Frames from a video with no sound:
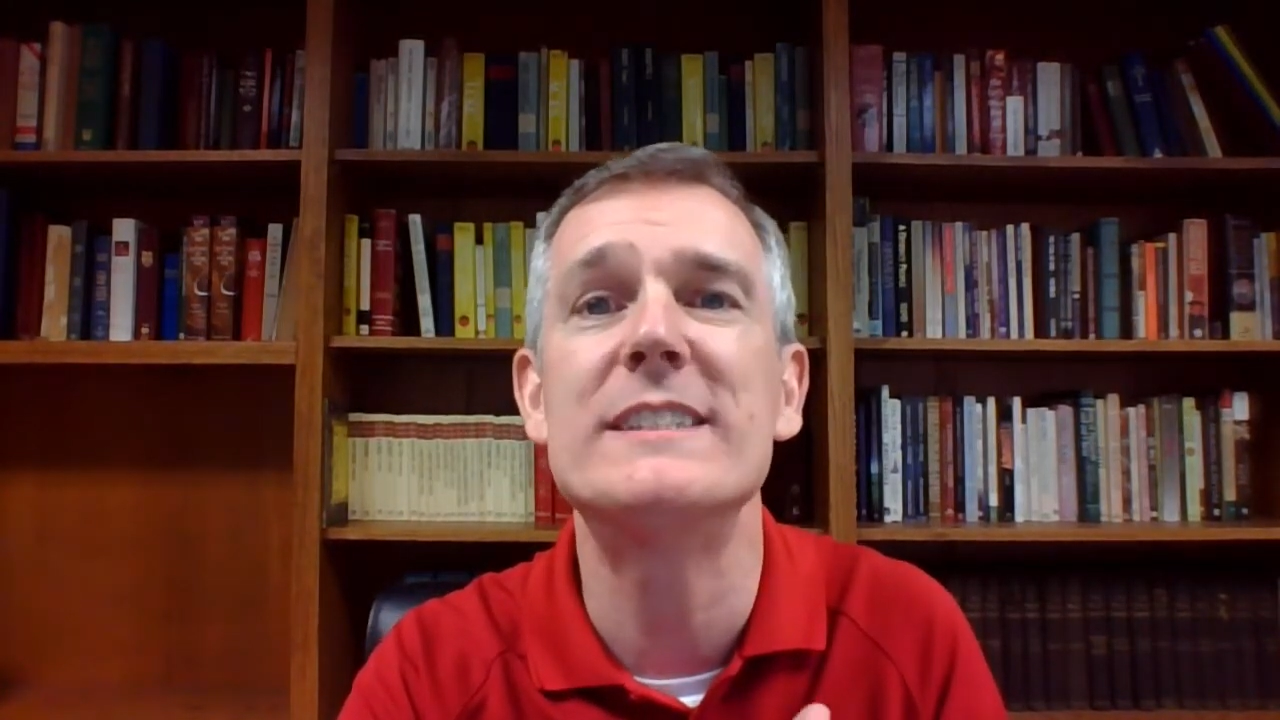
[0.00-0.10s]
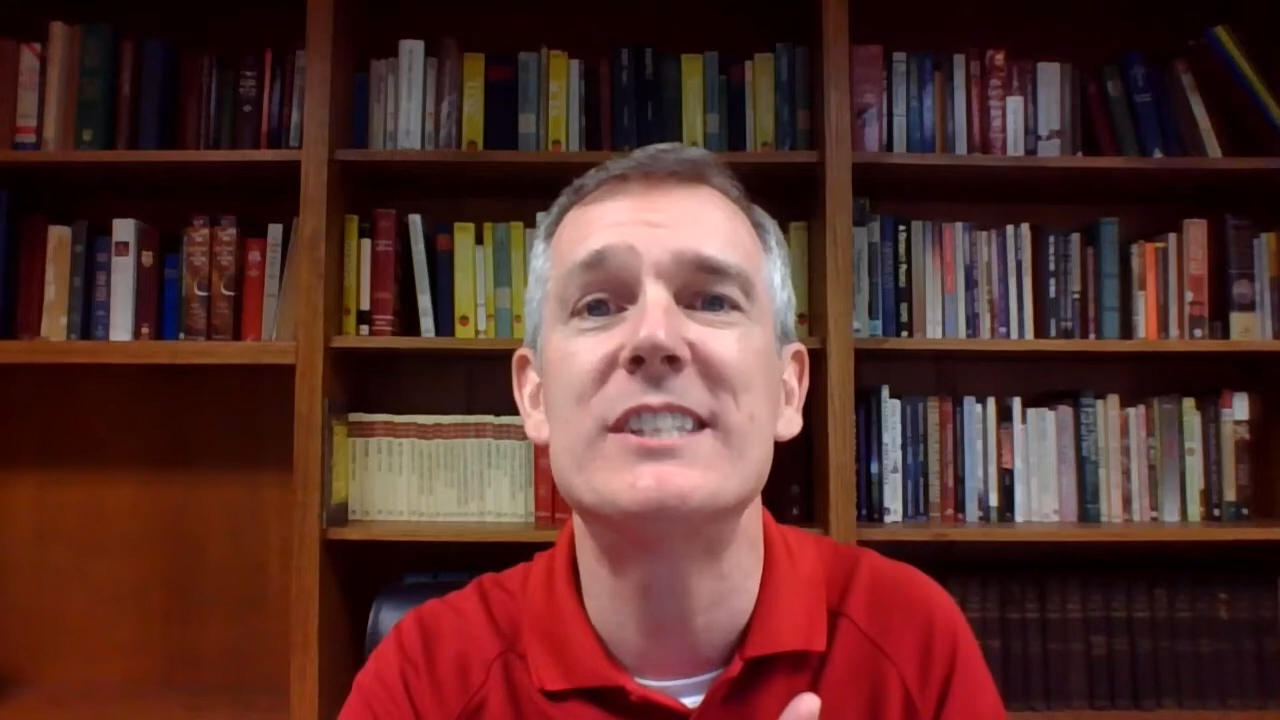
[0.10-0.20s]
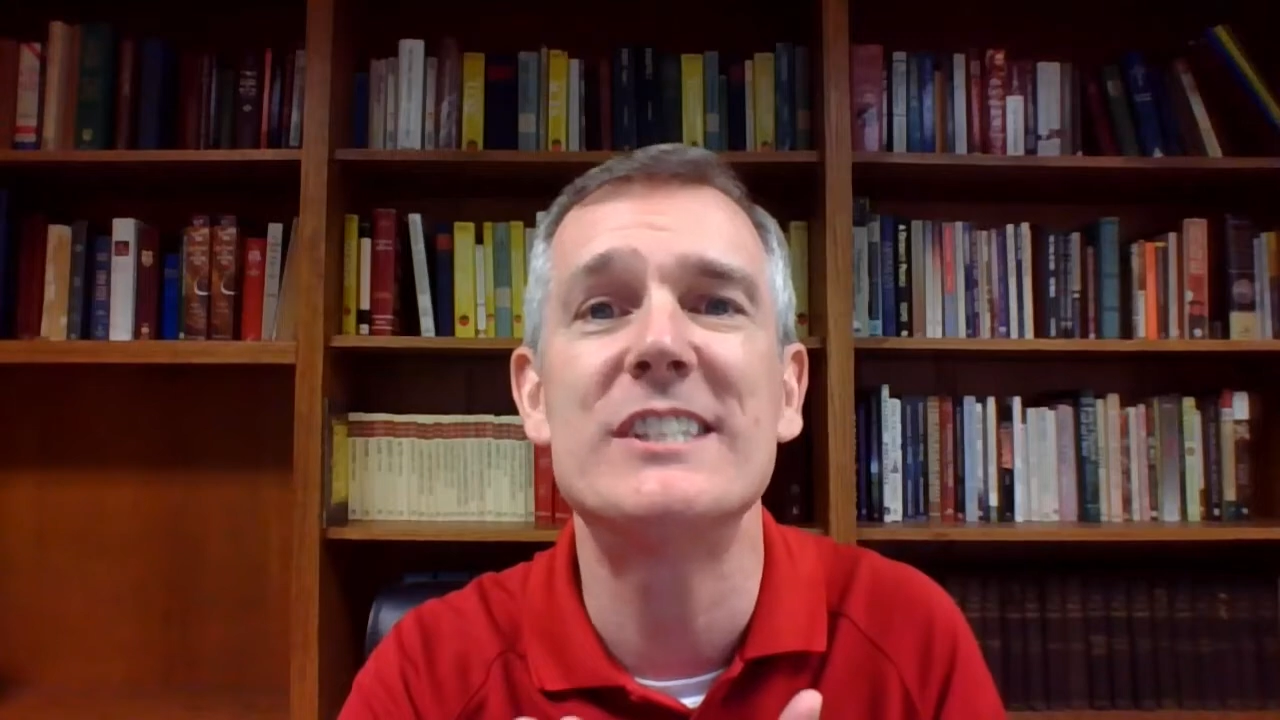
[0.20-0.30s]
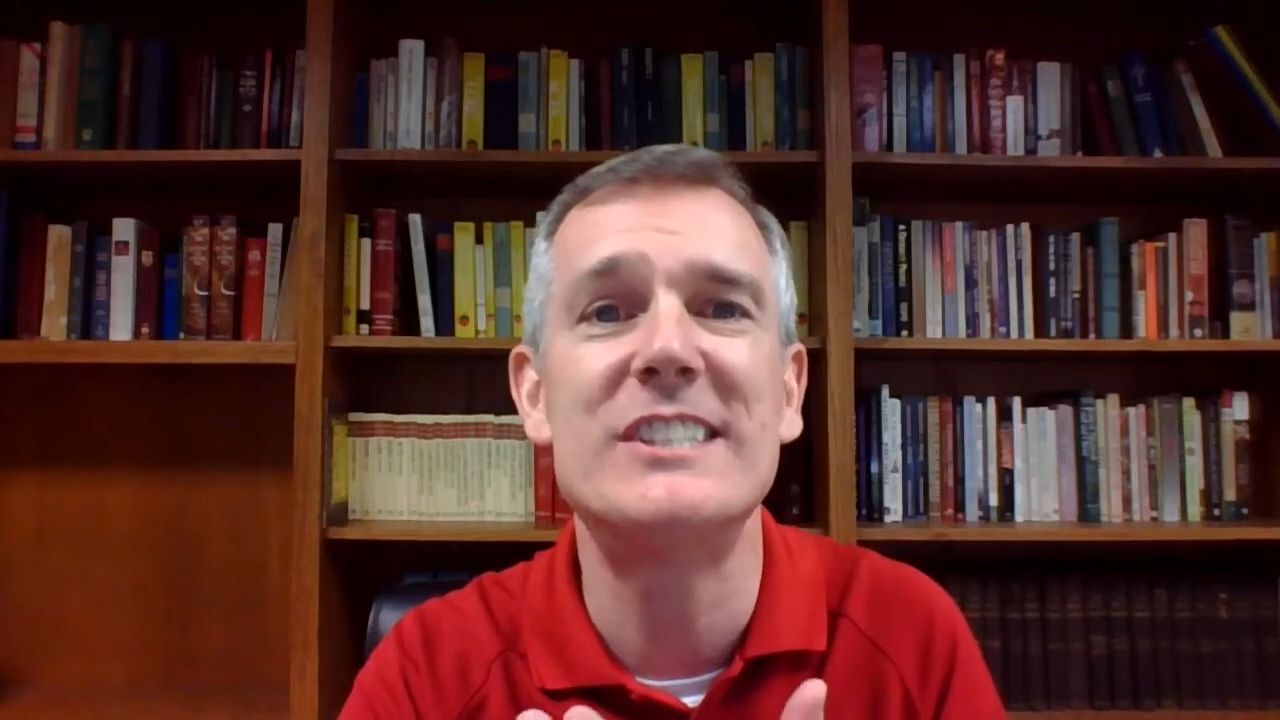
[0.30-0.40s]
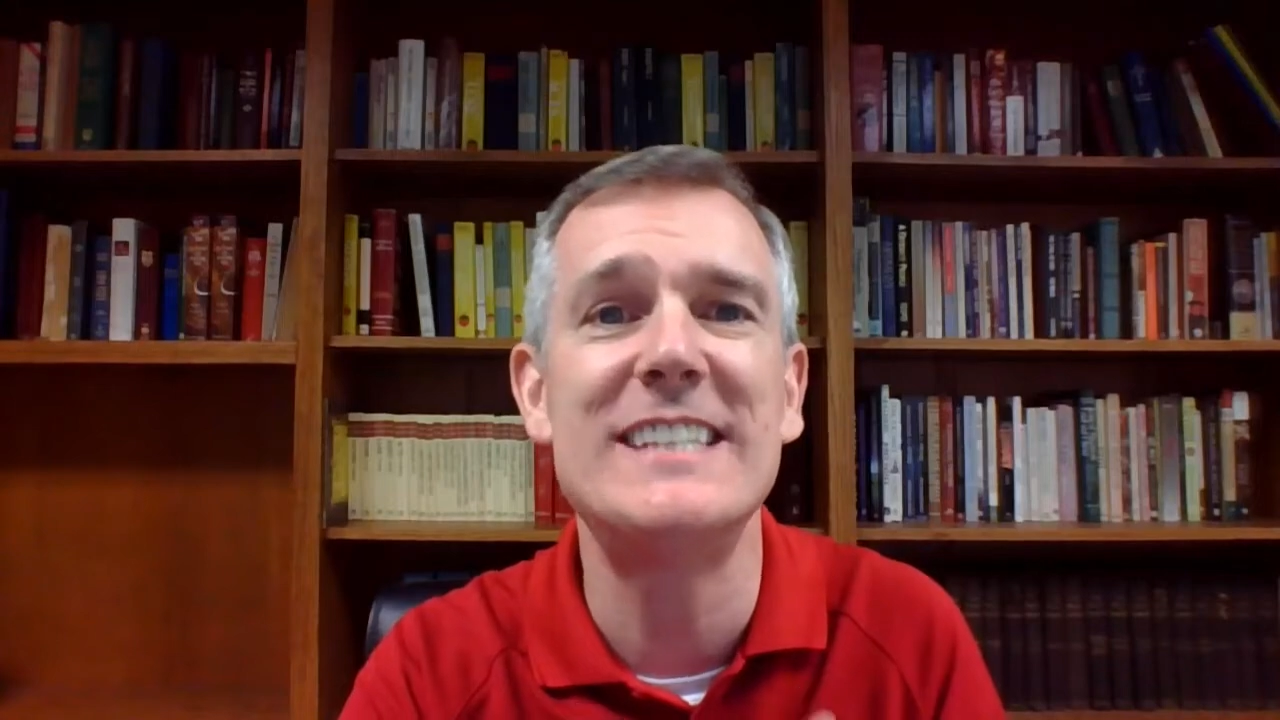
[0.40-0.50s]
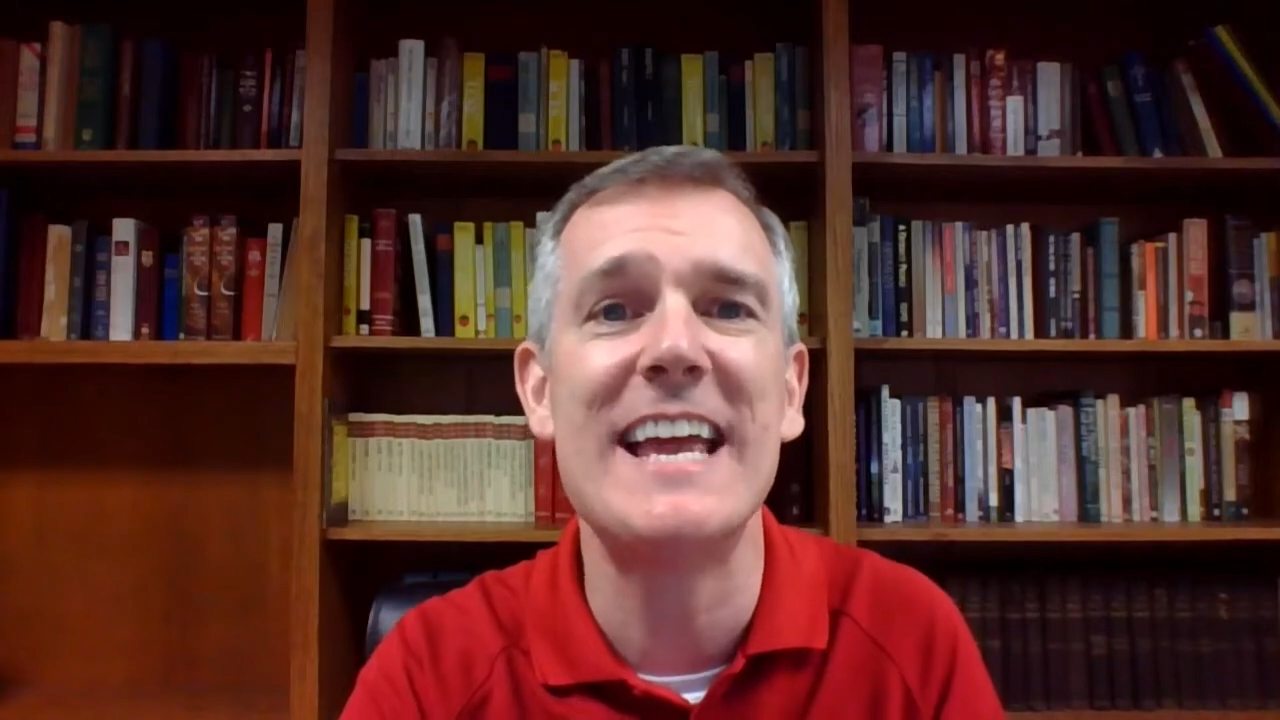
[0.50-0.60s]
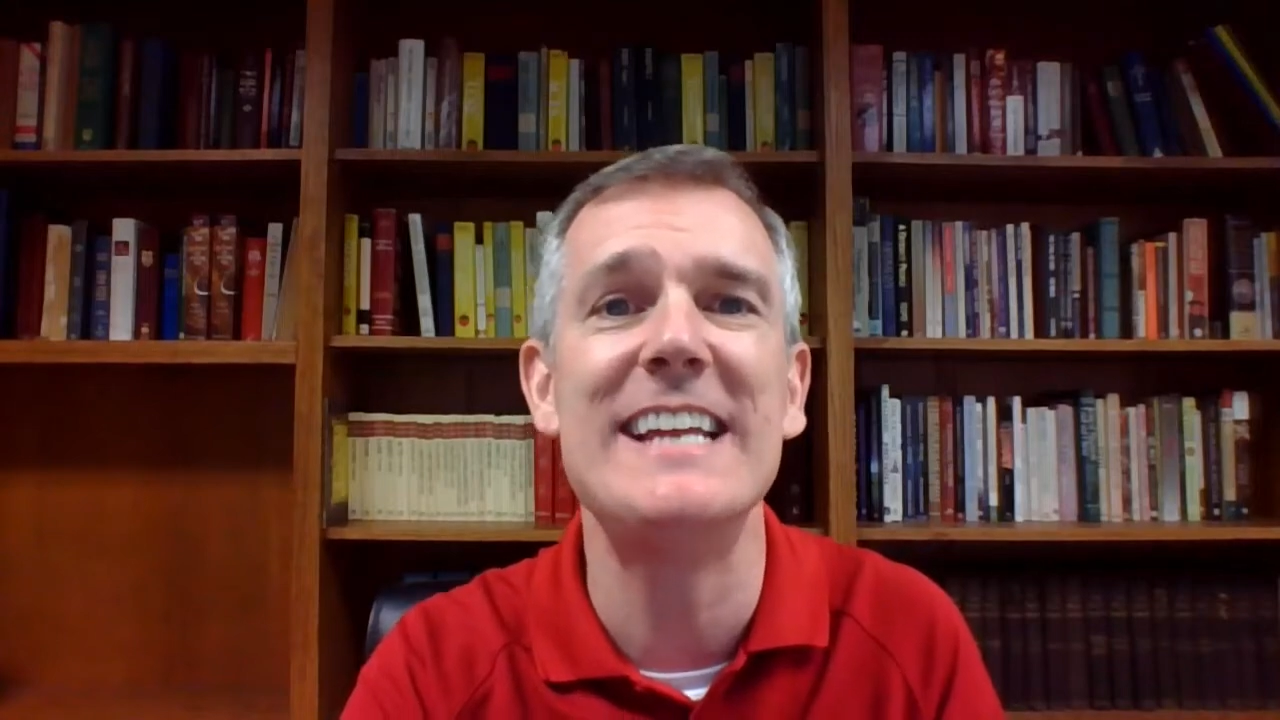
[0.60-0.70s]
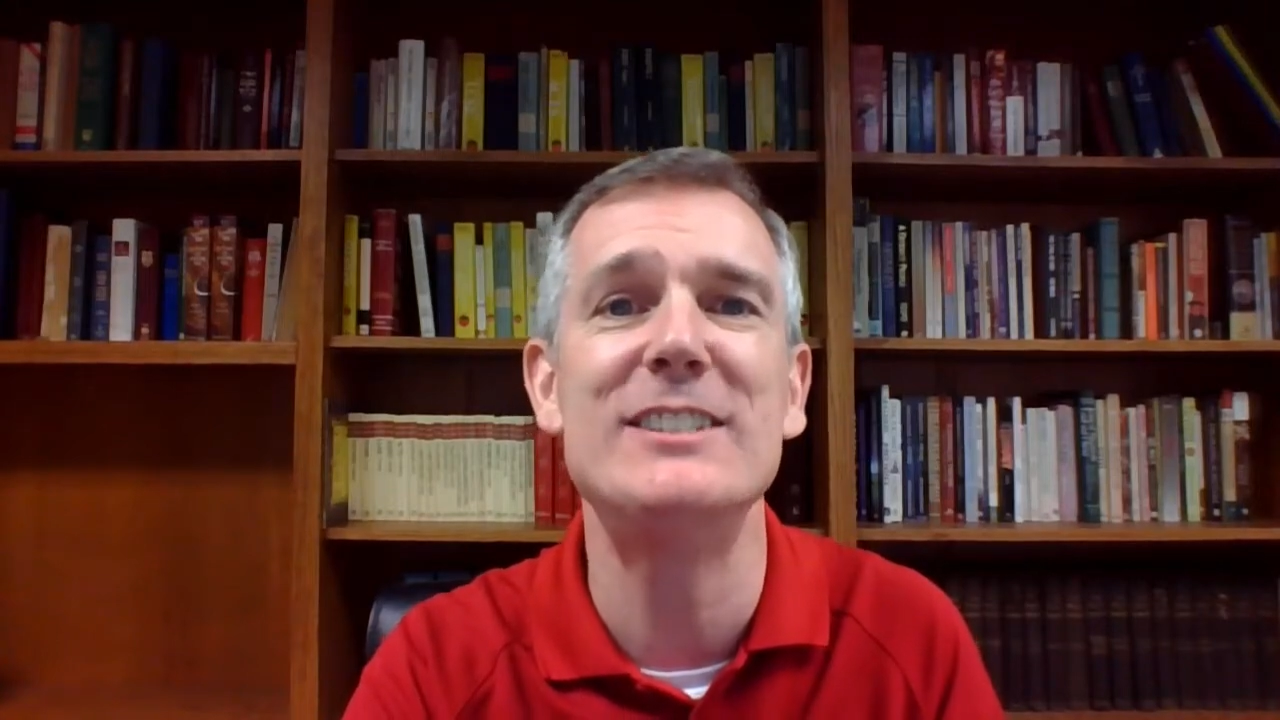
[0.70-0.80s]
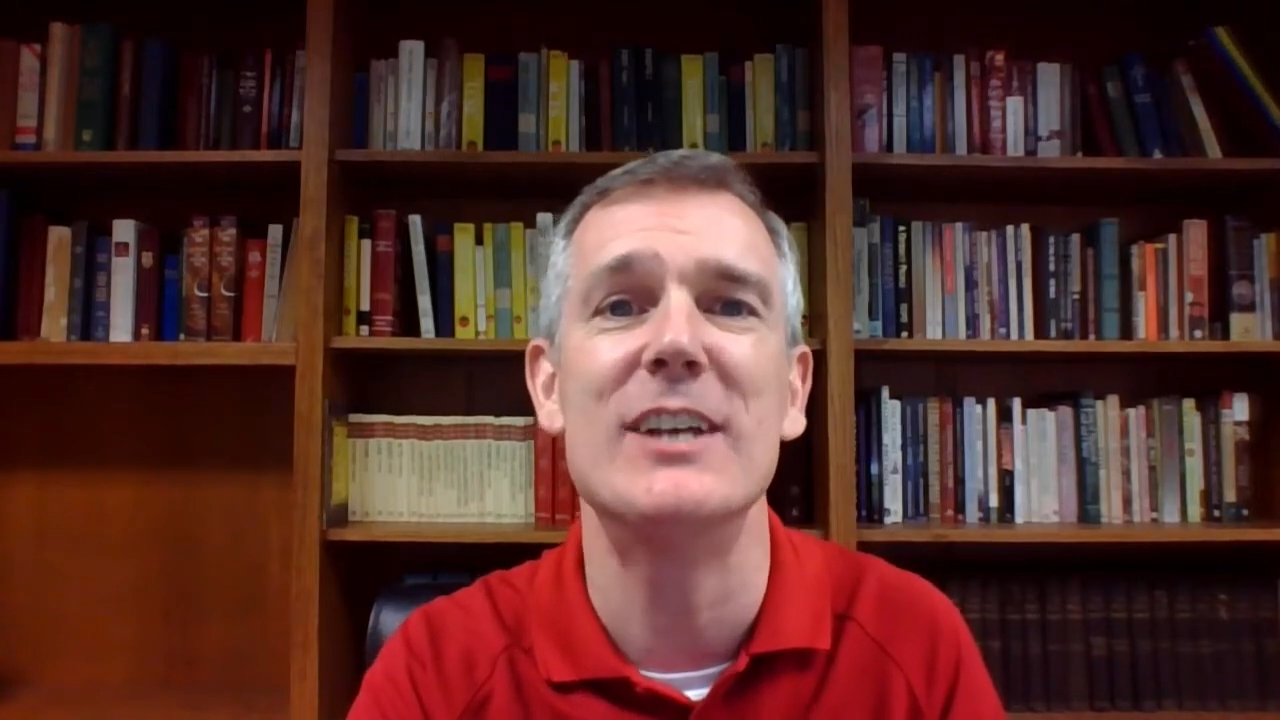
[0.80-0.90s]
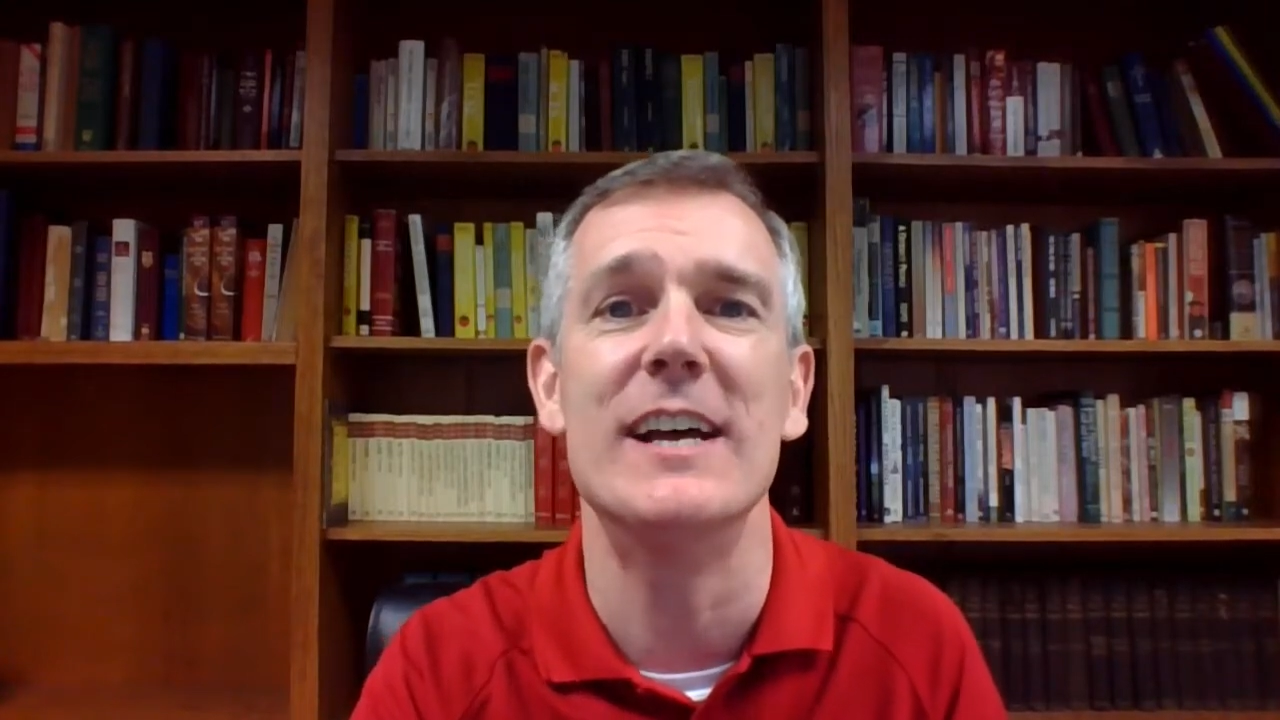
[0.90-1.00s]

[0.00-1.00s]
sustains